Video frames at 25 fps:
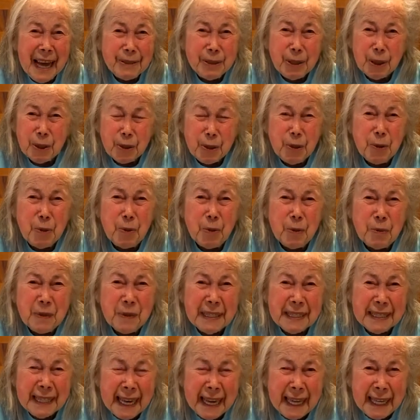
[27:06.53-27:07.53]
I just knew
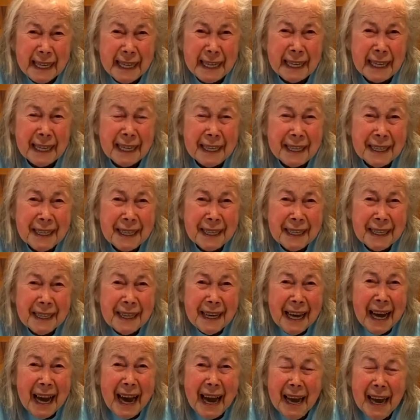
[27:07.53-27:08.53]
him as Hedy.
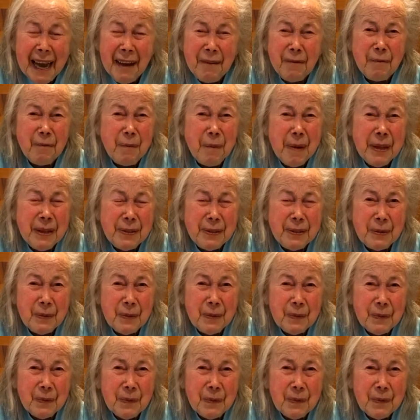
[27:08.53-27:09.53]
I haven't met
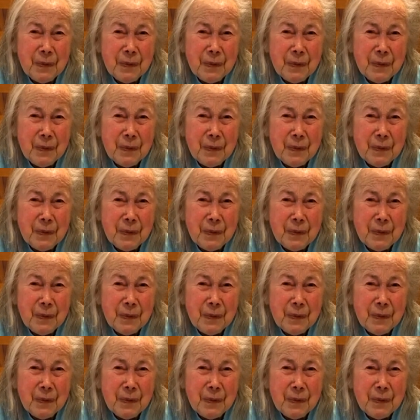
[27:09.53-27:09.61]
you.